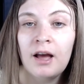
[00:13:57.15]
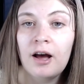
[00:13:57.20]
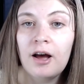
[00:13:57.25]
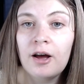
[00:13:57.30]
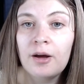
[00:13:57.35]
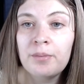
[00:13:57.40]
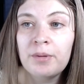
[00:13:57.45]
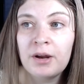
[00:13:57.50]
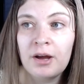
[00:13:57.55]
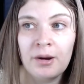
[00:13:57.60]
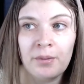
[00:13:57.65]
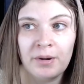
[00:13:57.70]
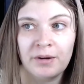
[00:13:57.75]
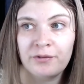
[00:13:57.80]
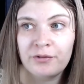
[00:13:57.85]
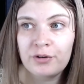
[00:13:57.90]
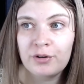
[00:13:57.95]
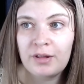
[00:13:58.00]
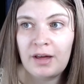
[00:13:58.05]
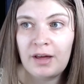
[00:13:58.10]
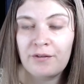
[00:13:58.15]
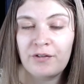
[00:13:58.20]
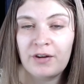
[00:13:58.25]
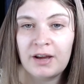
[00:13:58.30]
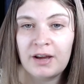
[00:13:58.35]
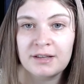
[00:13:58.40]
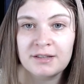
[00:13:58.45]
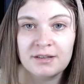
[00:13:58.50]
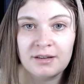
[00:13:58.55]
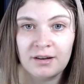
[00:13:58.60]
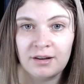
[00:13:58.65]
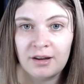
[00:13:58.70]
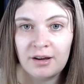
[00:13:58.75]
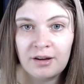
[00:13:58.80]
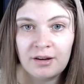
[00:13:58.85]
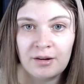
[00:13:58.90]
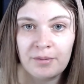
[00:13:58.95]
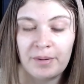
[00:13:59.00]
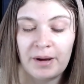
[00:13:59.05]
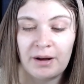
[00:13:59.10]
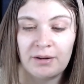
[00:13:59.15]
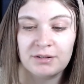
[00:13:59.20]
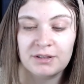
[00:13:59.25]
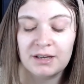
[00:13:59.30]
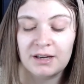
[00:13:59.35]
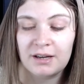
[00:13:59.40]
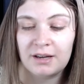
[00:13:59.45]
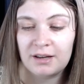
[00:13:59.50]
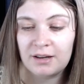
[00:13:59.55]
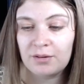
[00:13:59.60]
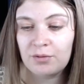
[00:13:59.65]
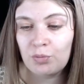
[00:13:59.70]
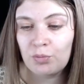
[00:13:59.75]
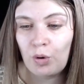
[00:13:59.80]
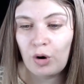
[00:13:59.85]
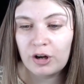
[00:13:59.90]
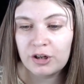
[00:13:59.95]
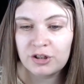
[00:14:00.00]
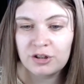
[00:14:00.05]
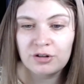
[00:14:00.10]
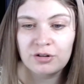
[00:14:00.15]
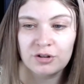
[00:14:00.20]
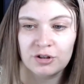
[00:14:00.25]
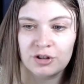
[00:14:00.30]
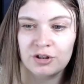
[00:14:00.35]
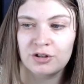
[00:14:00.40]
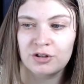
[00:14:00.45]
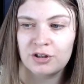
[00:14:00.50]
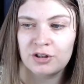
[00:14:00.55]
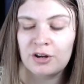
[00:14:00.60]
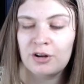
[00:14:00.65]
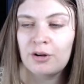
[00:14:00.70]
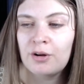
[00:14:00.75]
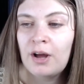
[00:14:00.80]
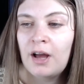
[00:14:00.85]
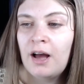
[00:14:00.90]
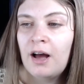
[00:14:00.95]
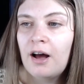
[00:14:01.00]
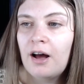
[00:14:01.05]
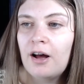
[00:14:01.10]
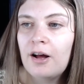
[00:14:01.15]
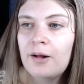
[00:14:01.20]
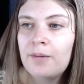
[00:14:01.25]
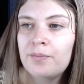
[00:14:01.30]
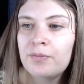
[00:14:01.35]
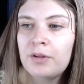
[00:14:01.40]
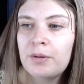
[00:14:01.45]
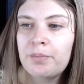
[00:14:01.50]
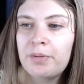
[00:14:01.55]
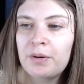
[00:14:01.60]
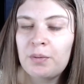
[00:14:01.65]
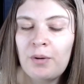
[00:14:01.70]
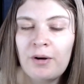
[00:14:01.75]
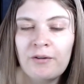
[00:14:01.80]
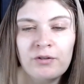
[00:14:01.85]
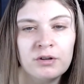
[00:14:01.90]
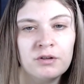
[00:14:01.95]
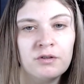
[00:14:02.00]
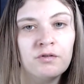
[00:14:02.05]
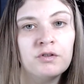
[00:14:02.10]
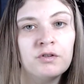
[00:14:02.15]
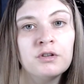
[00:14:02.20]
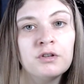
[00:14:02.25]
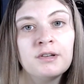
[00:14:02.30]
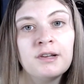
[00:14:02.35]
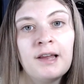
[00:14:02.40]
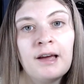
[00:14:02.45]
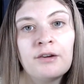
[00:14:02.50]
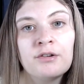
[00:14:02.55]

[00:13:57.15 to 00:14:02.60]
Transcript: Um, and I went through that phase, and I learned about it and what I should and shouldn't do. Um, but whether it's if you just allow